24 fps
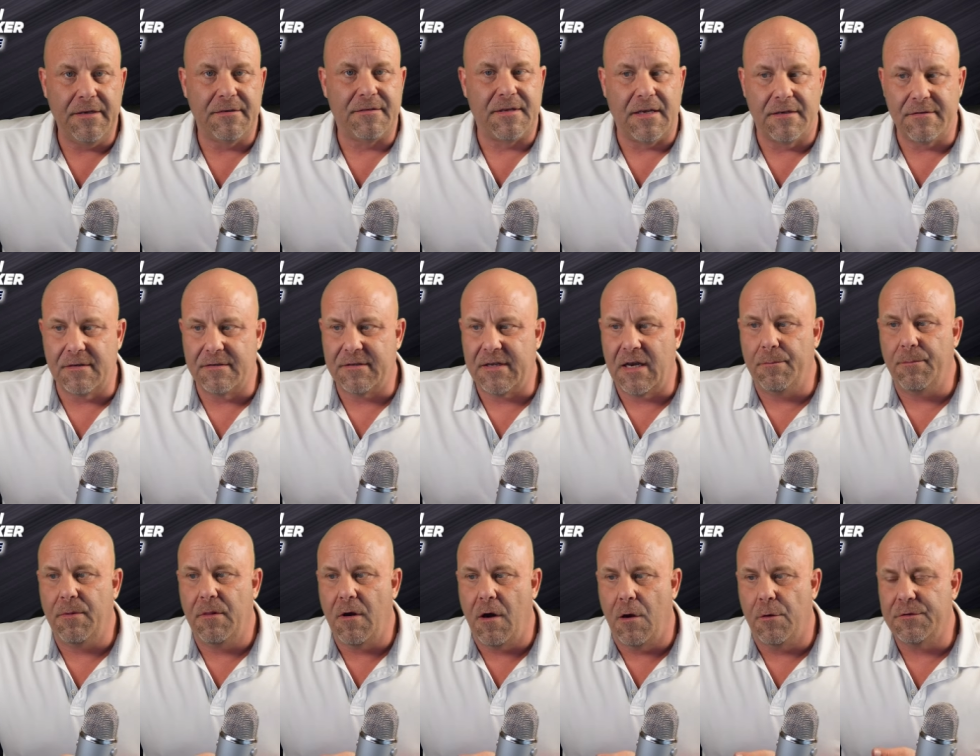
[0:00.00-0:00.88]
It says it down
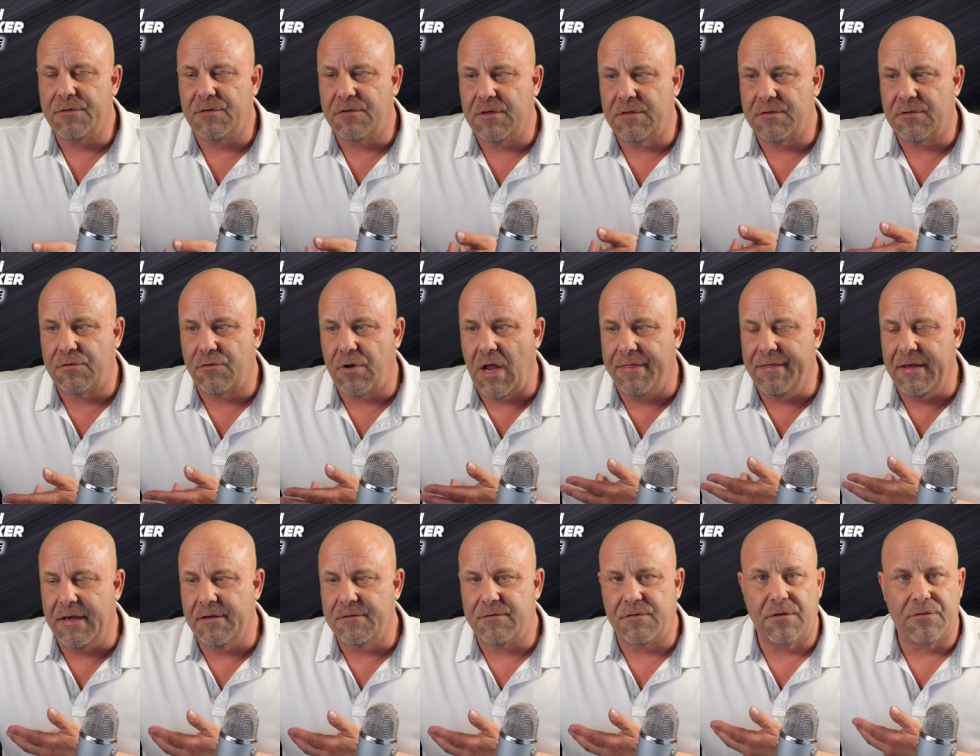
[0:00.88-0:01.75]
below. It's just, I
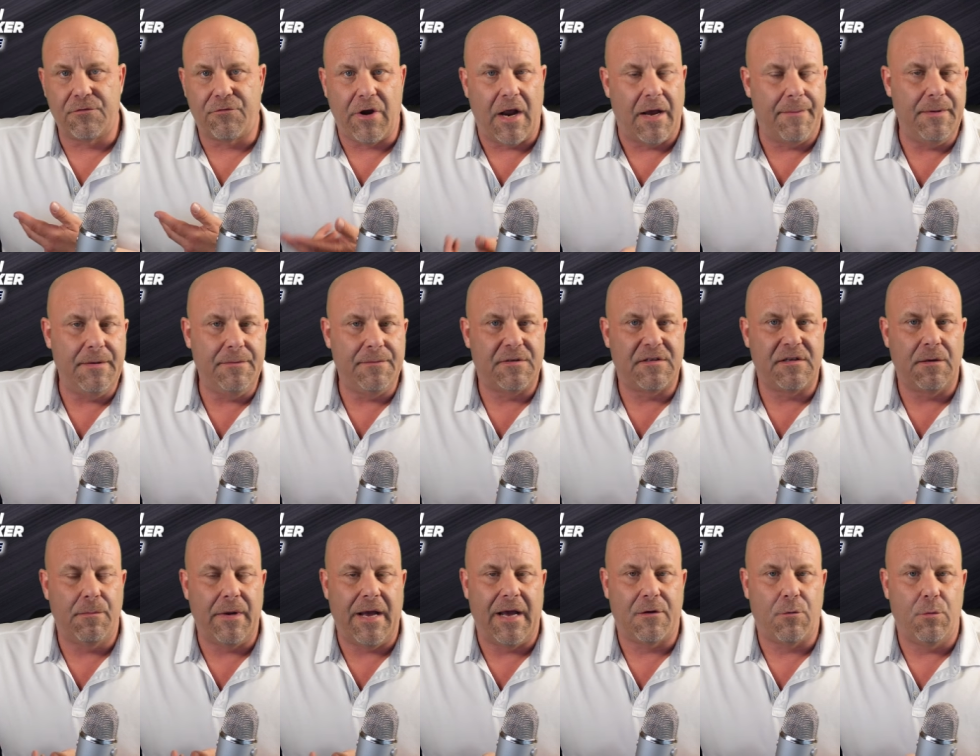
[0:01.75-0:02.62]
think he's just grabbing
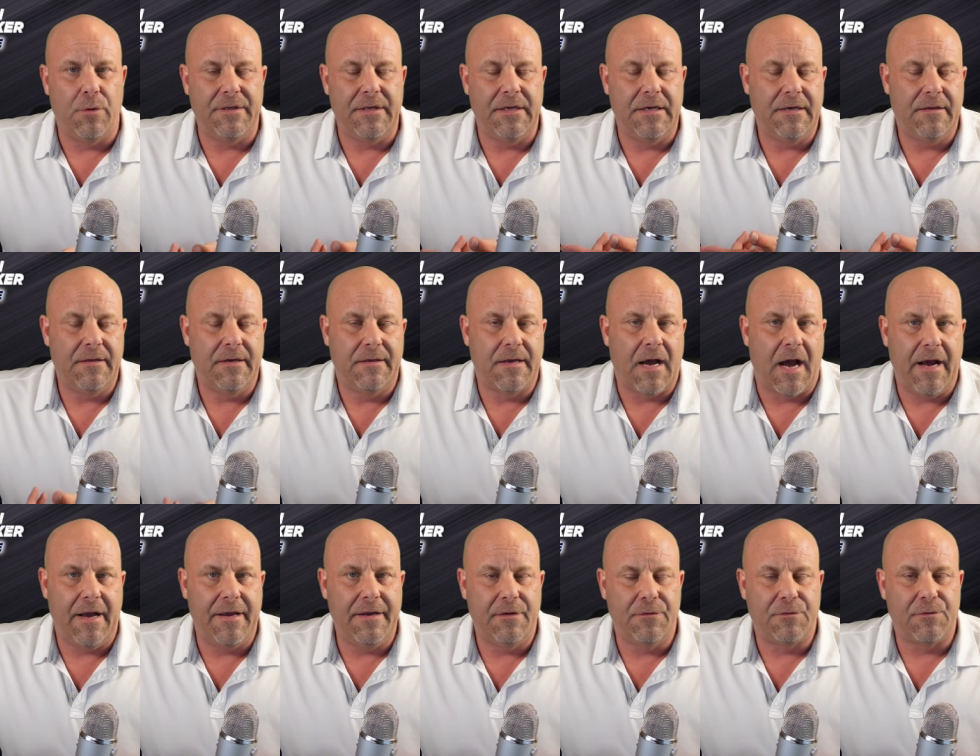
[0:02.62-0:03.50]
some equity at a
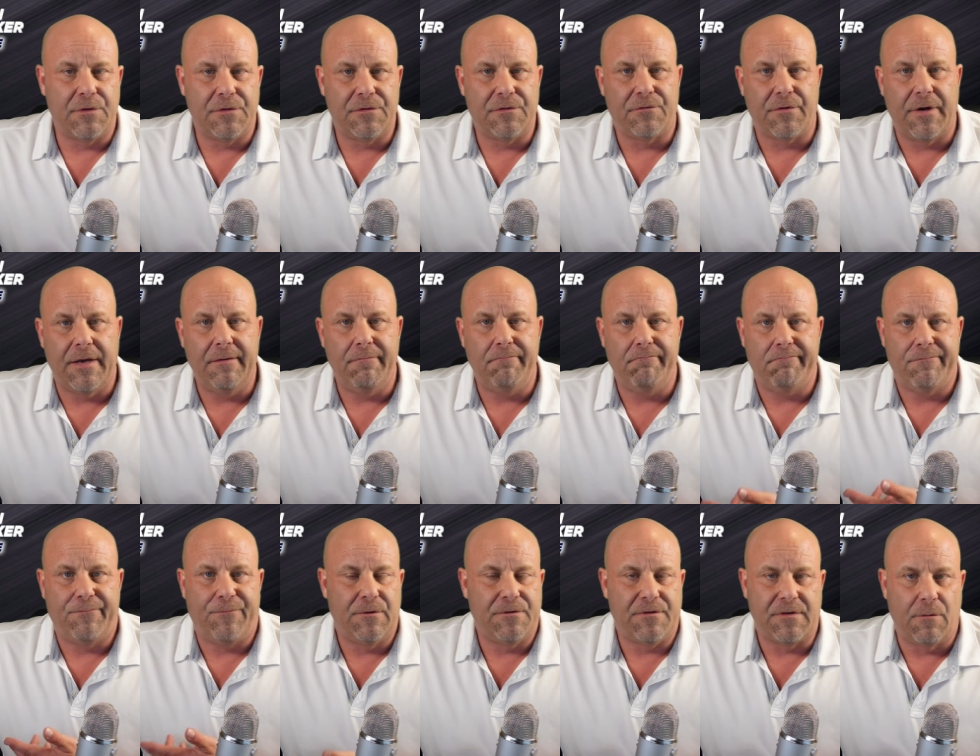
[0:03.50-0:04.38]
high interest rate
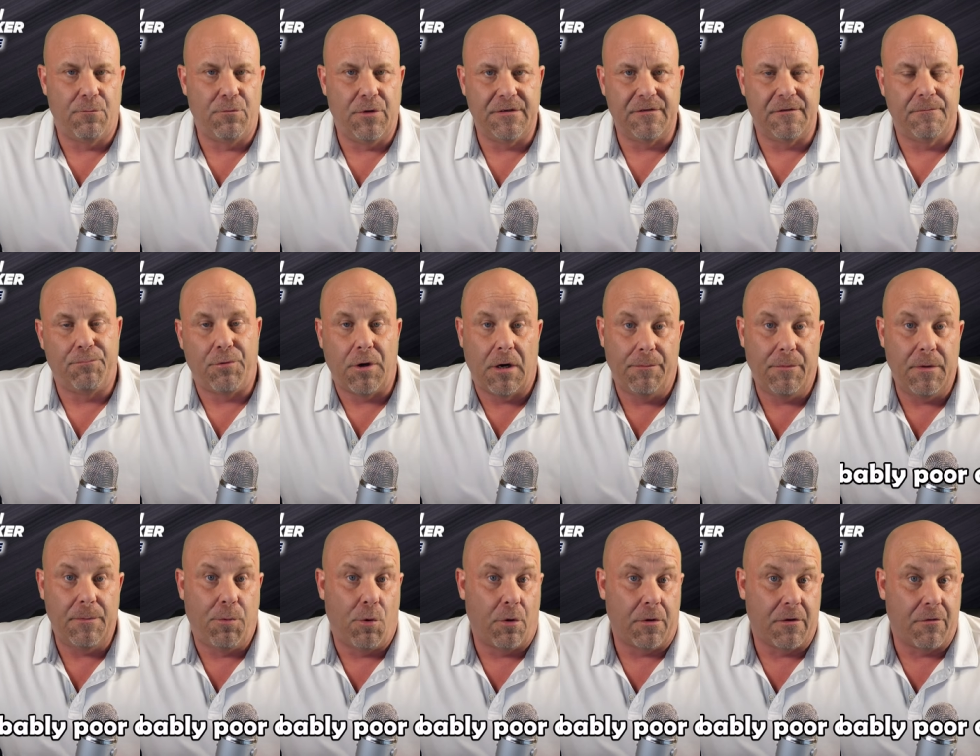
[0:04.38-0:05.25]
for some reason, probably
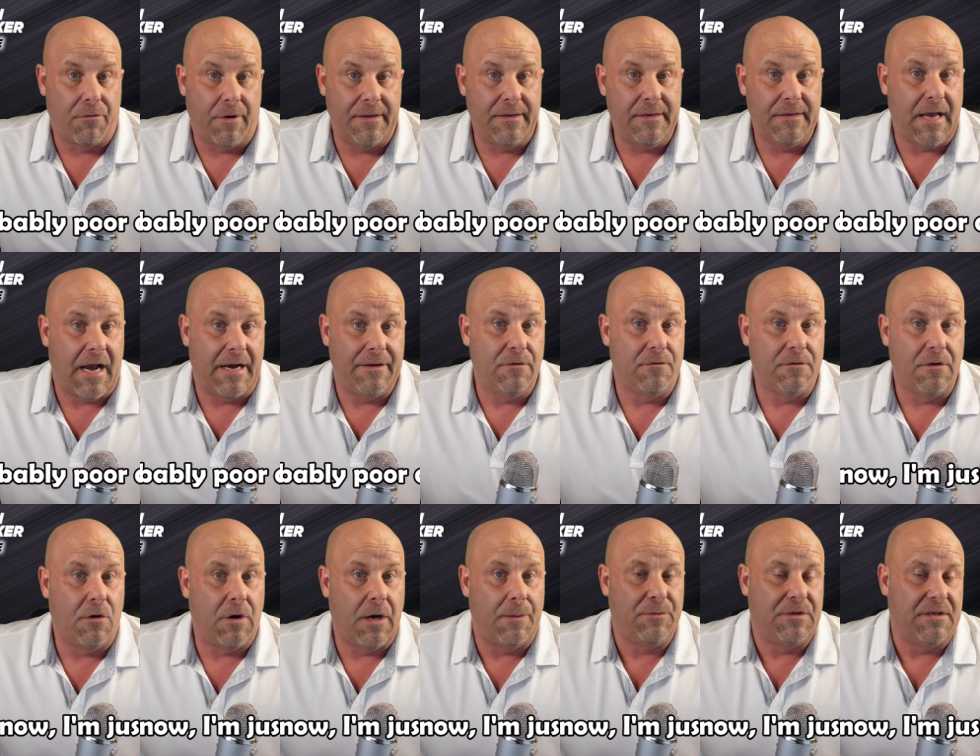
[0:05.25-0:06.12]
poor credit. I don't
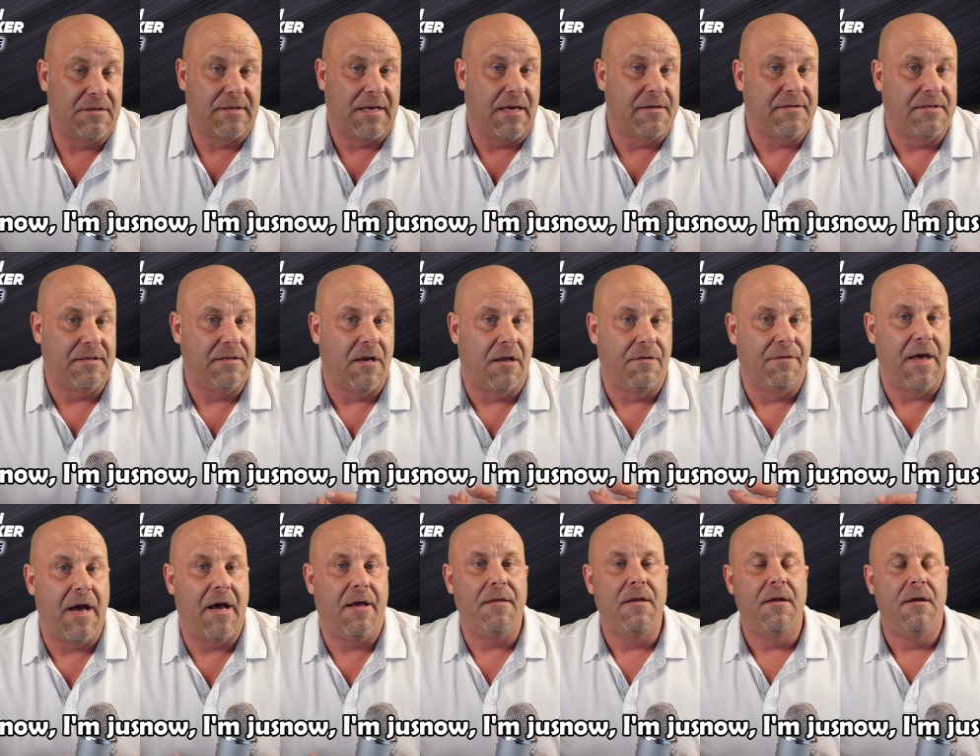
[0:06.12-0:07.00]
know. I'm just guessing on
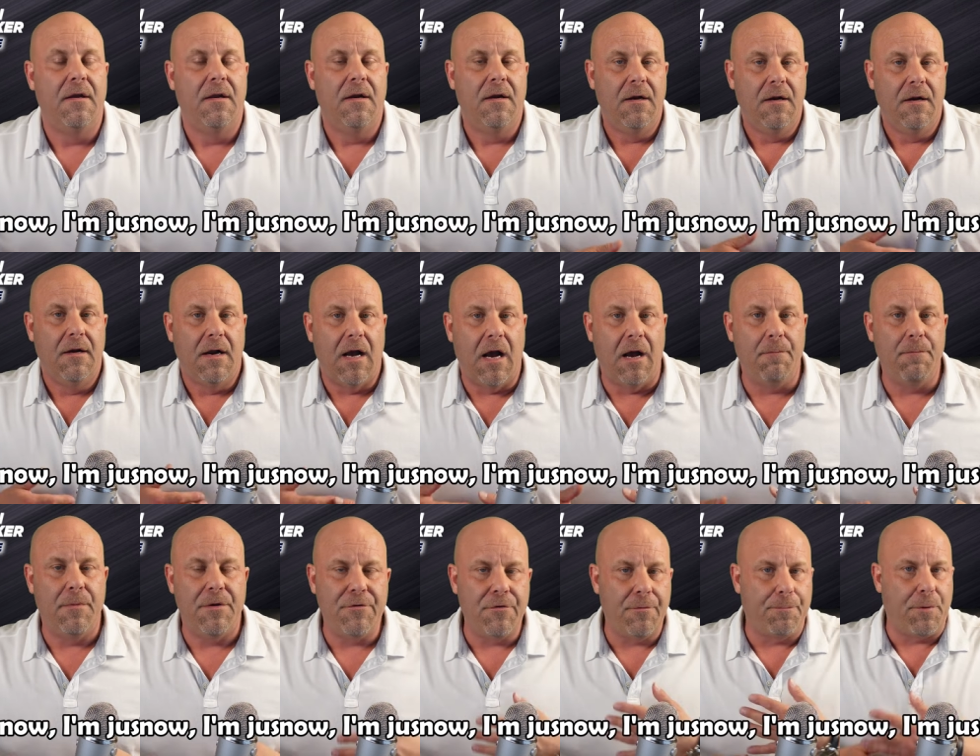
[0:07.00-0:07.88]
that. Um,
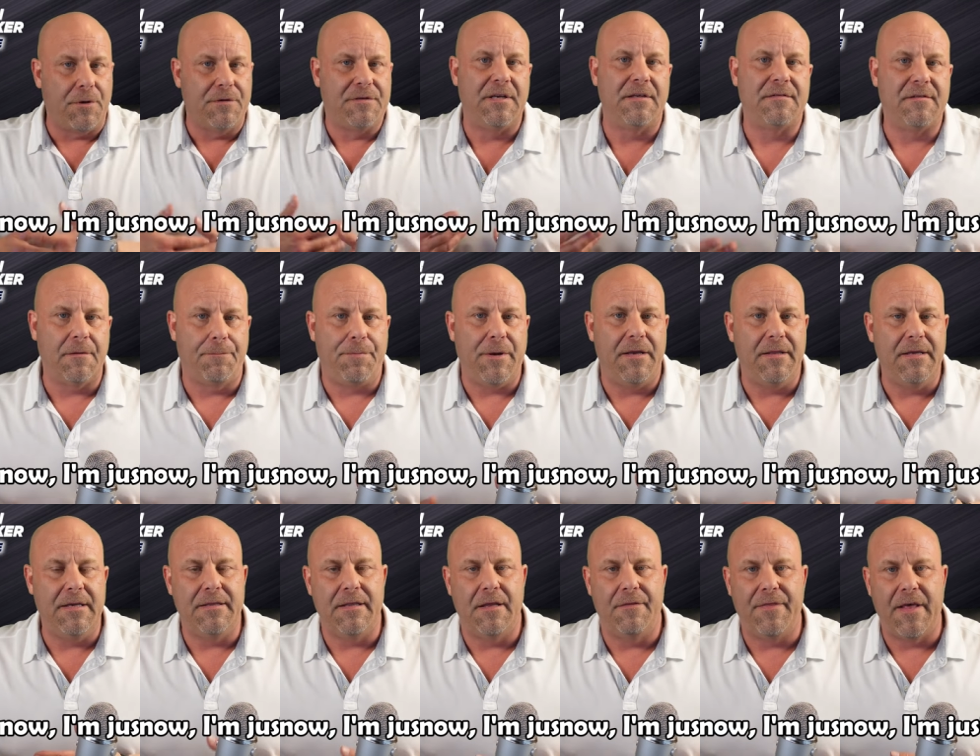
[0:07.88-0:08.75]
but you're
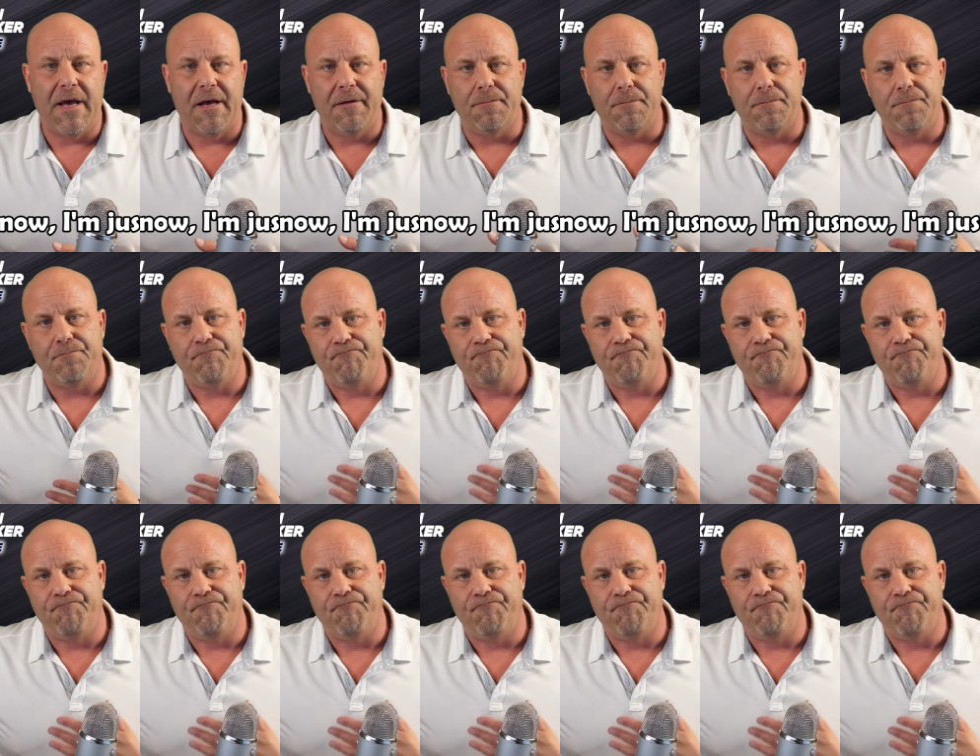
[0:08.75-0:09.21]
participating in that.